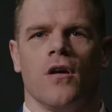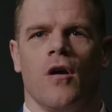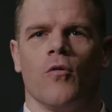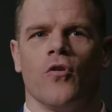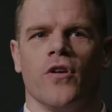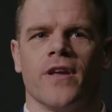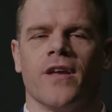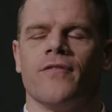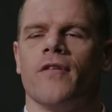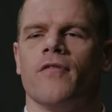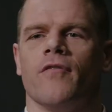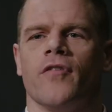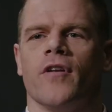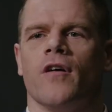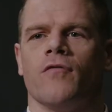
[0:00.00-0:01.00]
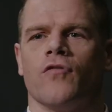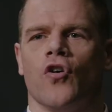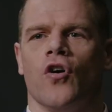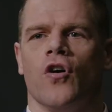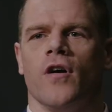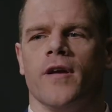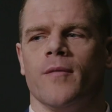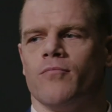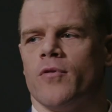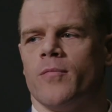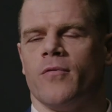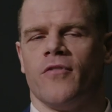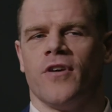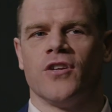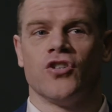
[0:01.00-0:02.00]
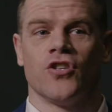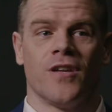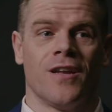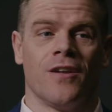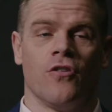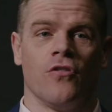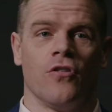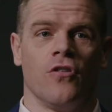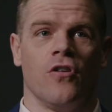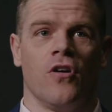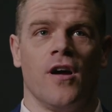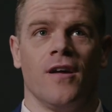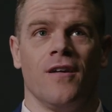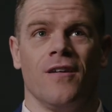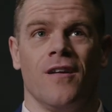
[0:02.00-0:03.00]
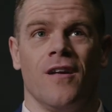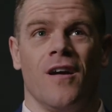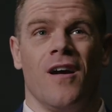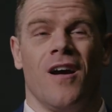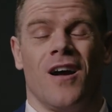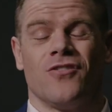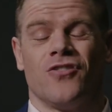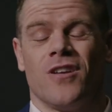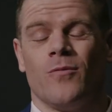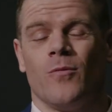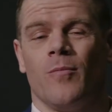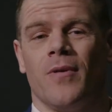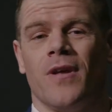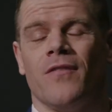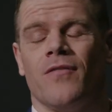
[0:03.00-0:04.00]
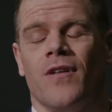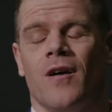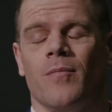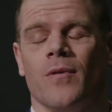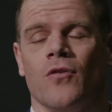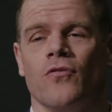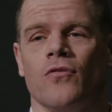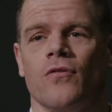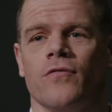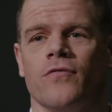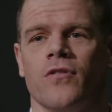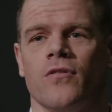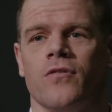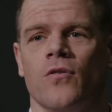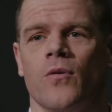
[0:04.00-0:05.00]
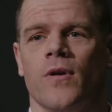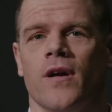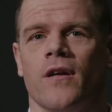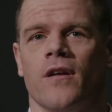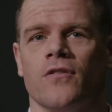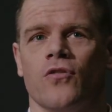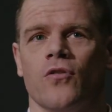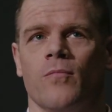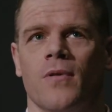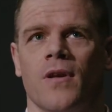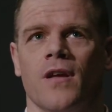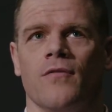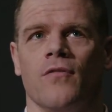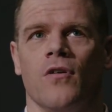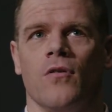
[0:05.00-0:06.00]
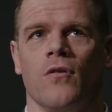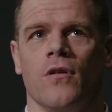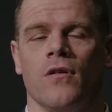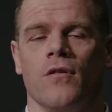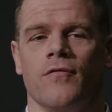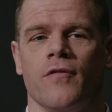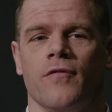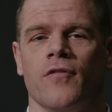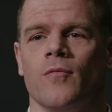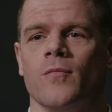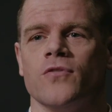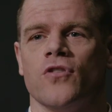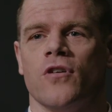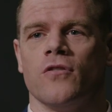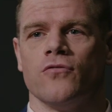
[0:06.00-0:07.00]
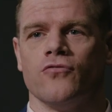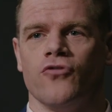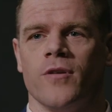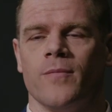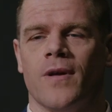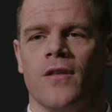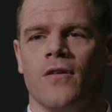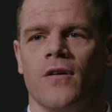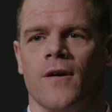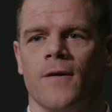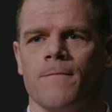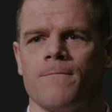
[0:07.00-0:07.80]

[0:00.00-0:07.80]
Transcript: I'm going to give everything I've got in preparation and on the night. And I genuinely believe that I'll be good enough to do it. And I do believe I'll uh, fulfill my childhood dream that night.